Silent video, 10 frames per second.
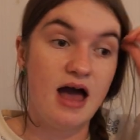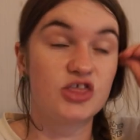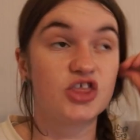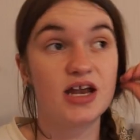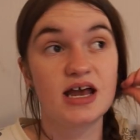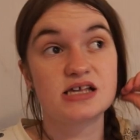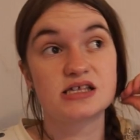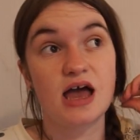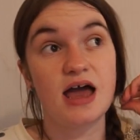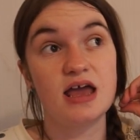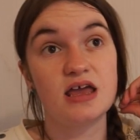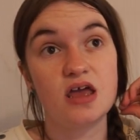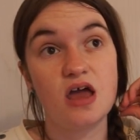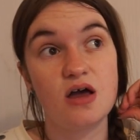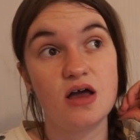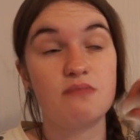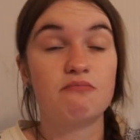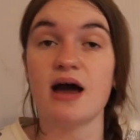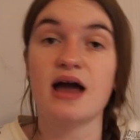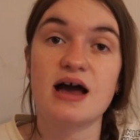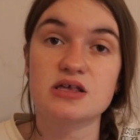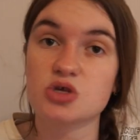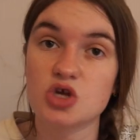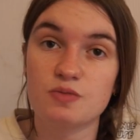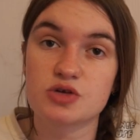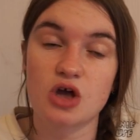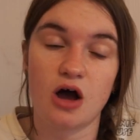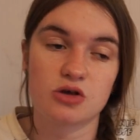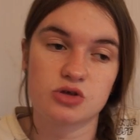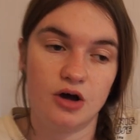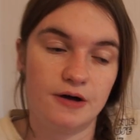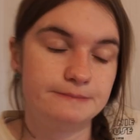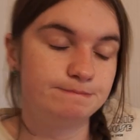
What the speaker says: that it is in my eyes, a superstore. So